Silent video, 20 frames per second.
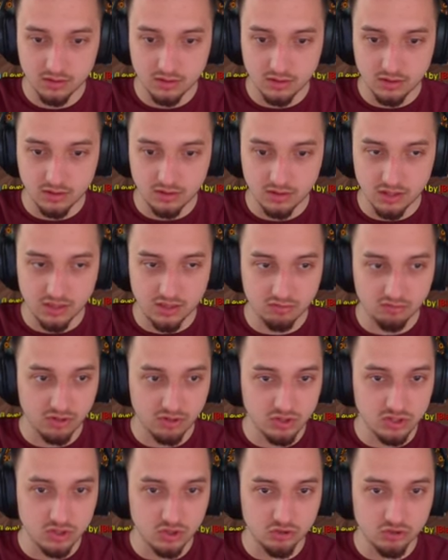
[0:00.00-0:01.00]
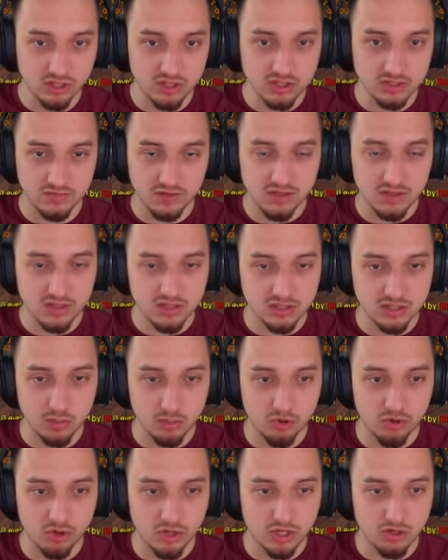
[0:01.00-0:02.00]
Nothing really too crazy. If you hit this
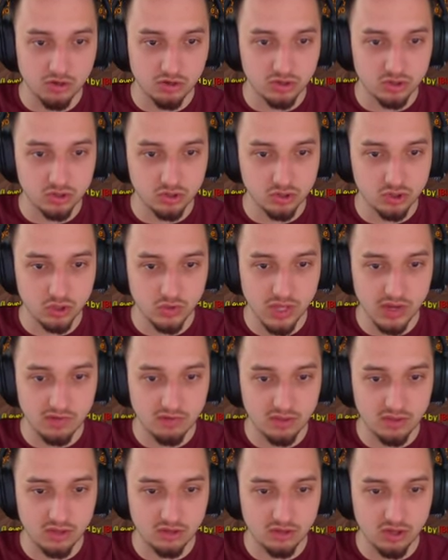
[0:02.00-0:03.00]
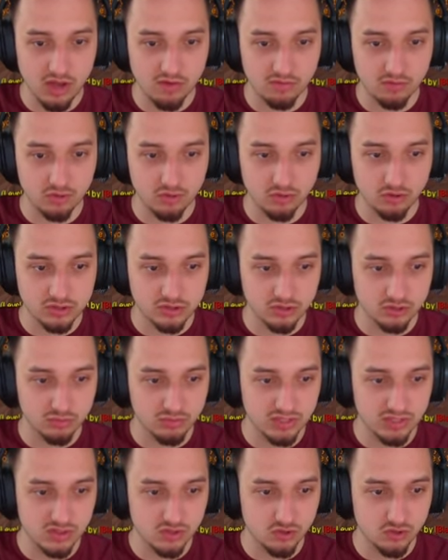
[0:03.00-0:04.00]
summary here, this will show you everything that you have learned. It's a little
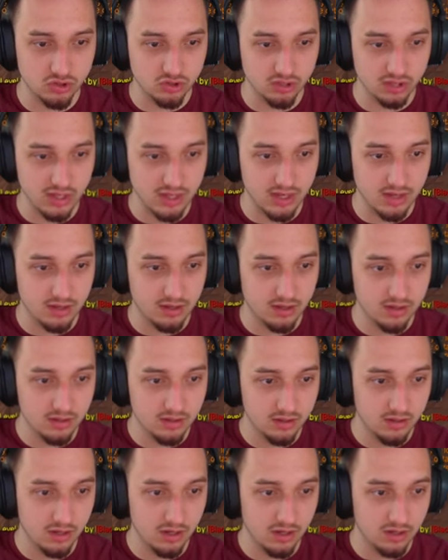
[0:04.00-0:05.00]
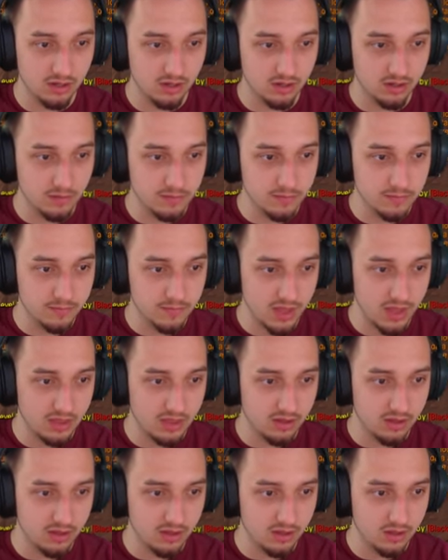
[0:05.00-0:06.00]
bit easier to look at. Um, and
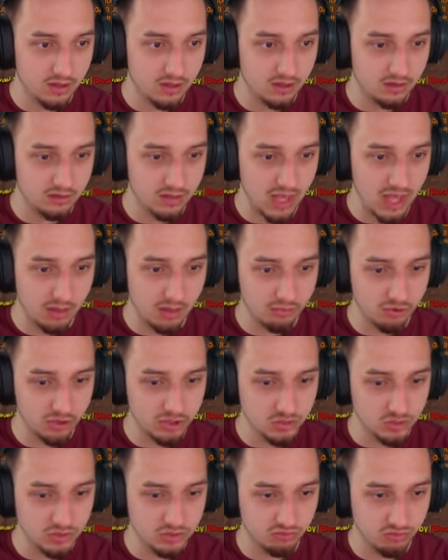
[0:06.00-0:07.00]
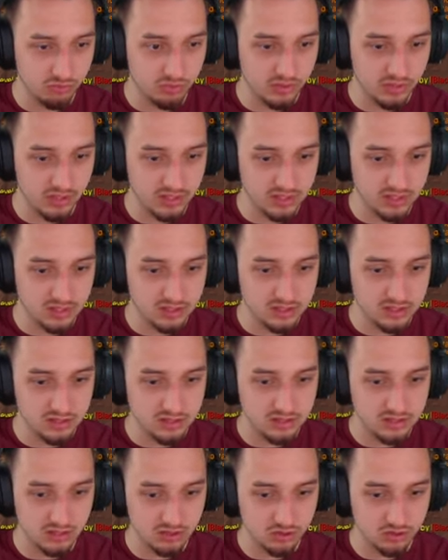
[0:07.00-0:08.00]
then Hemorrhage, we're going to replace
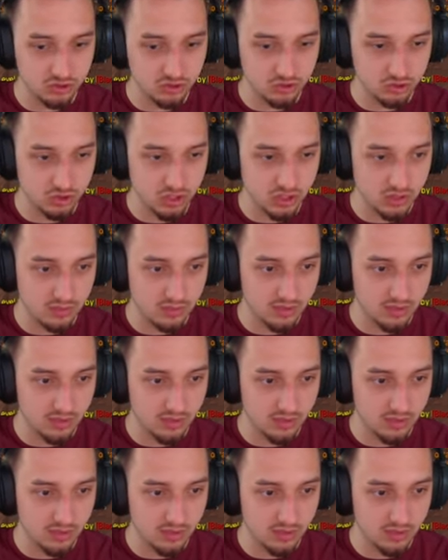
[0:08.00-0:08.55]
Sinister Strike with